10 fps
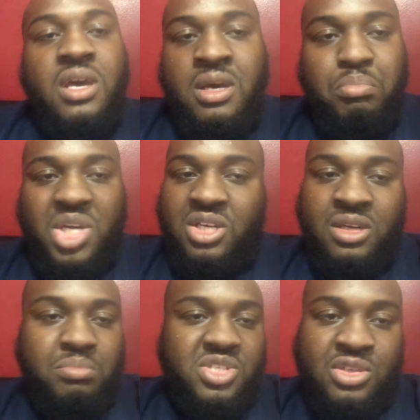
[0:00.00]

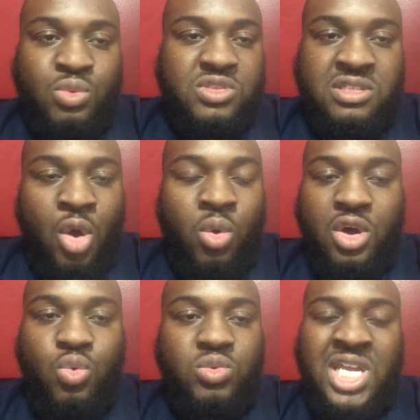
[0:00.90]
Eminem's new song,
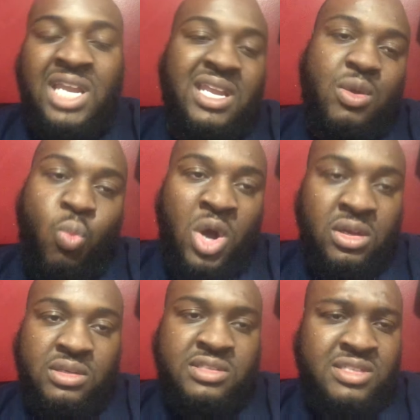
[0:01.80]
Houdini,
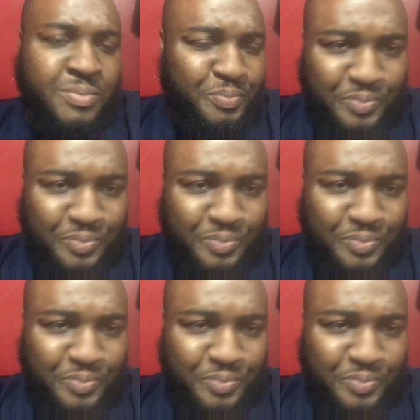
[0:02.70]
was